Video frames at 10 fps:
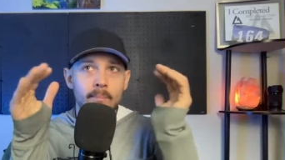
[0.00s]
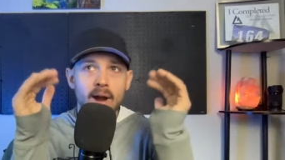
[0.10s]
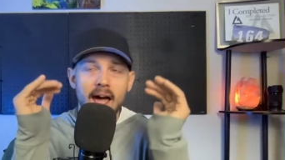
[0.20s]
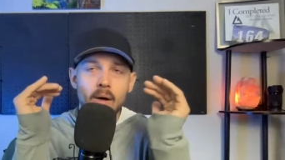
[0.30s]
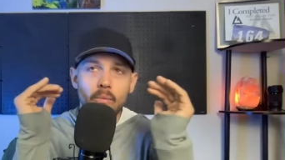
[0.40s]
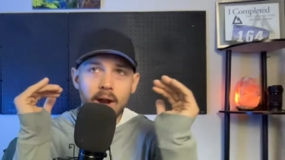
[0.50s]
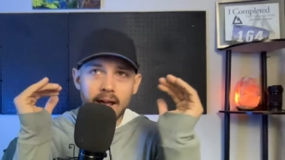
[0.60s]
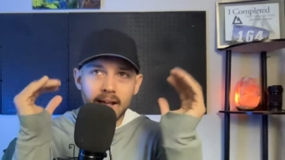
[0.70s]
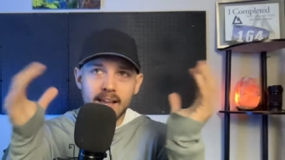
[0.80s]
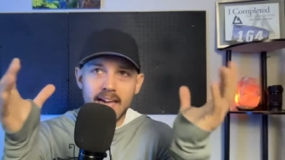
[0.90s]
But I, what
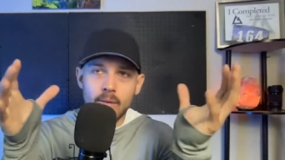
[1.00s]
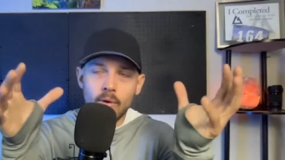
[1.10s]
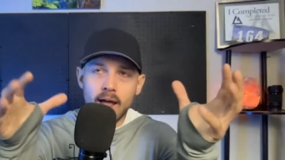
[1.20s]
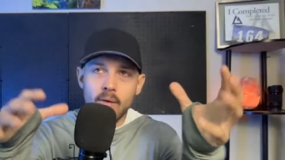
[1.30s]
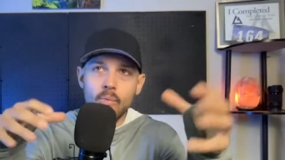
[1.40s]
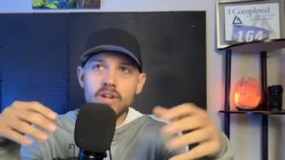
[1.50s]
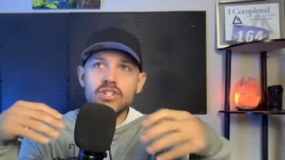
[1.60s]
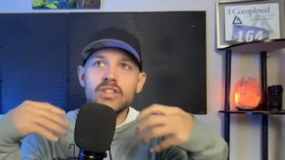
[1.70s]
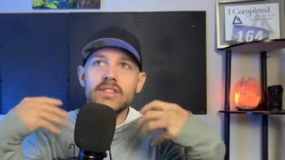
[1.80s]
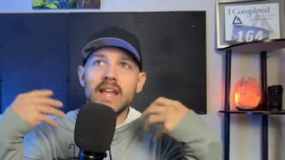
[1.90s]
I again, what I wish